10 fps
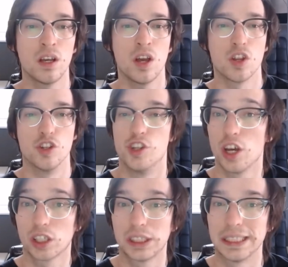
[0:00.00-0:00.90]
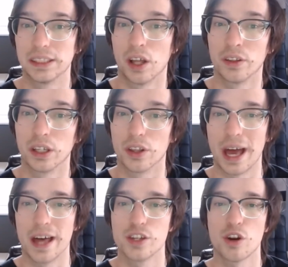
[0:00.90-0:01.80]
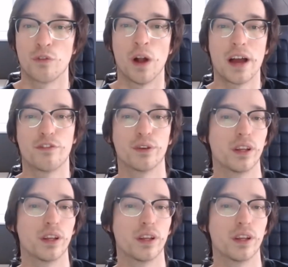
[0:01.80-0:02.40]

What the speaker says: Xerxes, on the other hand, arrived with an